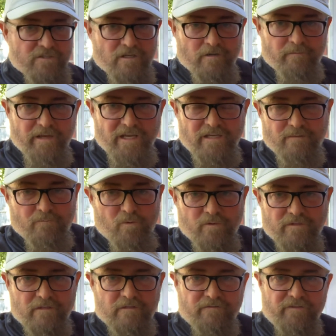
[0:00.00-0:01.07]
that are making more
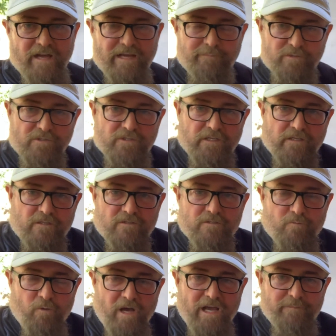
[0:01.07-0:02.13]
than the 5%ers.
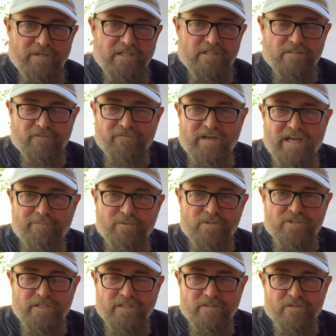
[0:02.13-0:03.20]
Why? Because the
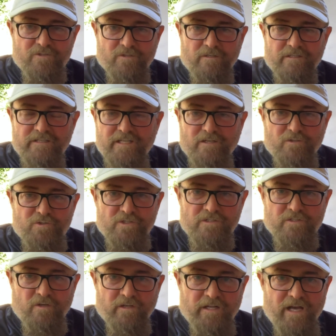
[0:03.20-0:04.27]
5%ers are
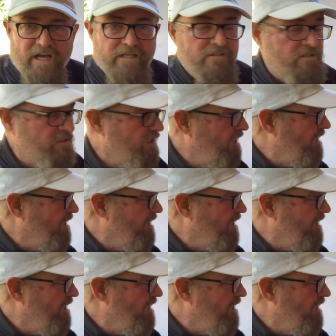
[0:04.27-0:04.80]
intelligence on ice.